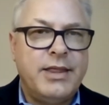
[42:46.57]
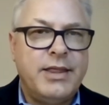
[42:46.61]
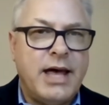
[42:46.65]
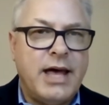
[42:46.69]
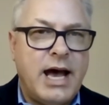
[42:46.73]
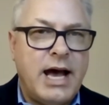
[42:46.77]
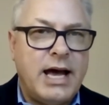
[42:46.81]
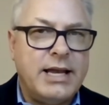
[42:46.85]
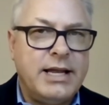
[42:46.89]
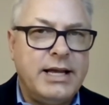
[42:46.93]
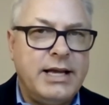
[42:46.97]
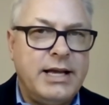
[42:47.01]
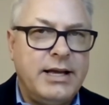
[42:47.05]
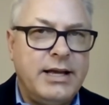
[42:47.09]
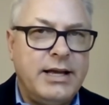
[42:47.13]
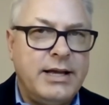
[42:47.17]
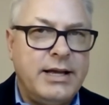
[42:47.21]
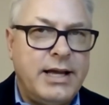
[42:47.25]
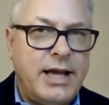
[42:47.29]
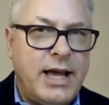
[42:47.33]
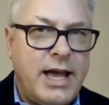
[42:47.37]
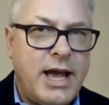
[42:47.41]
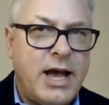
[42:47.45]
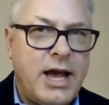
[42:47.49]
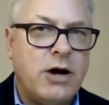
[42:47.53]
that
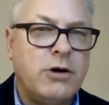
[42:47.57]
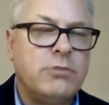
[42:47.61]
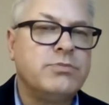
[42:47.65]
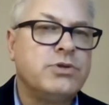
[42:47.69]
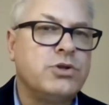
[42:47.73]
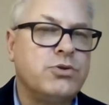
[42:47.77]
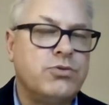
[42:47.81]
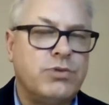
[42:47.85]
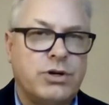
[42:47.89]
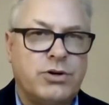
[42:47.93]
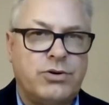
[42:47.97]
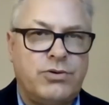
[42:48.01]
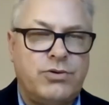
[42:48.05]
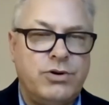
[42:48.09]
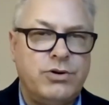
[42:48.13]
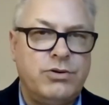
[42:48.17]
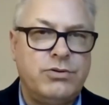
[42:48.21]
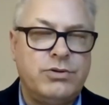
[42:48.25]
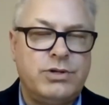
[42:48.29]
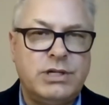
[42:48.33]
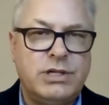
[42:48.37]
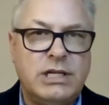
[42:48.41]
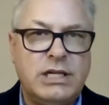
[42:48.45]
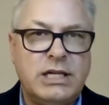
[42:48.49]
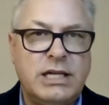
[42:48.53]
helps
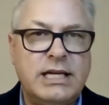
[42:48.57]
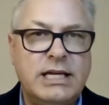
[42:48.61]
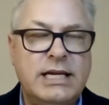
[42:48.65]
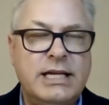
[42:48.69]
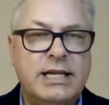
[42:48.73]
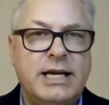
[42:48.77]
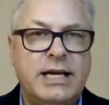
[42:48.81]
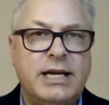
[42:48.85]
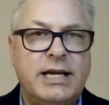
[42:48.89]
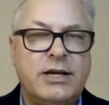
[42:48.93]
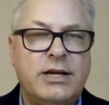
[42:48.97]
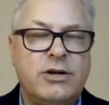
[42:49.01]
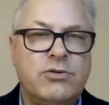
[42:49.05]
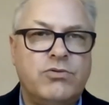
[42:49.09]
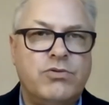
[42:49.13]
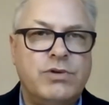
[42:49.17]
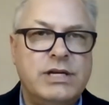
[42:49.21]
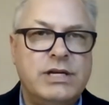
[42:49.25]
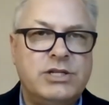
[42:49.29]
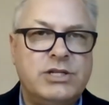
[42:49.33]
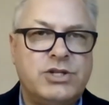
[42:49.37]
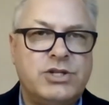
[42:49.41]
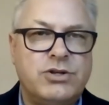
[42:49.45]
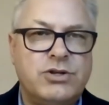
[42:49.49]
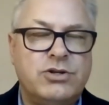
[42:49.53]
recruit leading
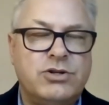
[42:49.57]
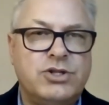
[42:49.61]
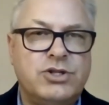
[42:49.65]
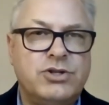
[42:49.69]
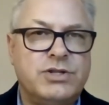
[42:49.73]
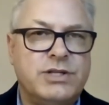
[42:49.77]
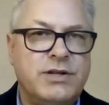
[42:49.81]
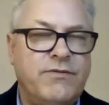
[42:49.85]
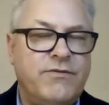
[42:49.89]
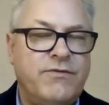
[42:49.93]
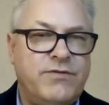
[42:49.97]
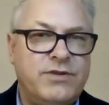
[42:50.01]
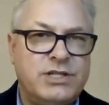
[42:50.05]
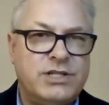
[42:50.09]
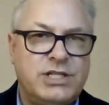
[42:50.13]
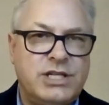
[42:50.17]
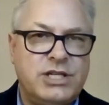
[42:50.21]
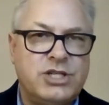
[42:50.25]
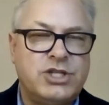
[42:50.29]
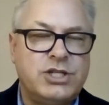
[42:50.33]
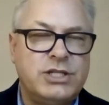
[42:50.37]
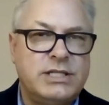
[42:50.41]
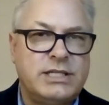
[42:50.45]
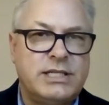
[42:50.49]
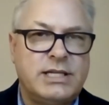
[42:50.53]
researchers and
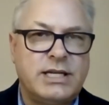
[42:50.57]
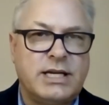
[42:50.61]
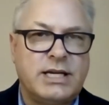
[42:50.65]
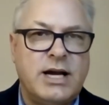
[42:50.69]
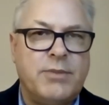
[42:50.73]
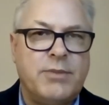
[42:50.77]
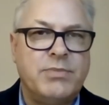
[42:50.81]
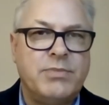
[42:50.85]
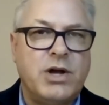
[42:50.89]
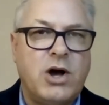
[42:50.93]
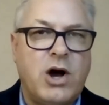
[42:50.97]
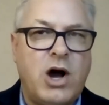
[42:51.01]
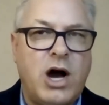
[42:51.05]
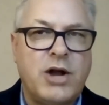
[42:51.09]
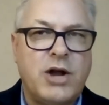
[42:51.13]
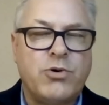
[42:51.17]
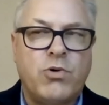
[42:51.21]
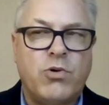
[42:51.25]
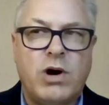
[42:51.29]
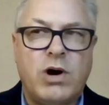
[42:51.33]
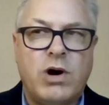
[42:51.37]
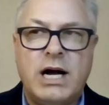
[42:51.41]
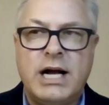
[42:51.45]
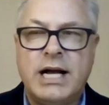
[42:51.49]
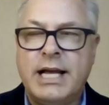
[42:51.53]
physicians to come to
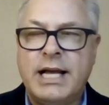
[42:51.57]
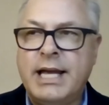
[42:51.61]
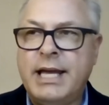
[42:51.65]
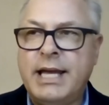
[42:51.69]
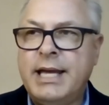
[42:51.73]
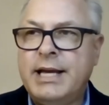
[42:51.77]
Ottawa,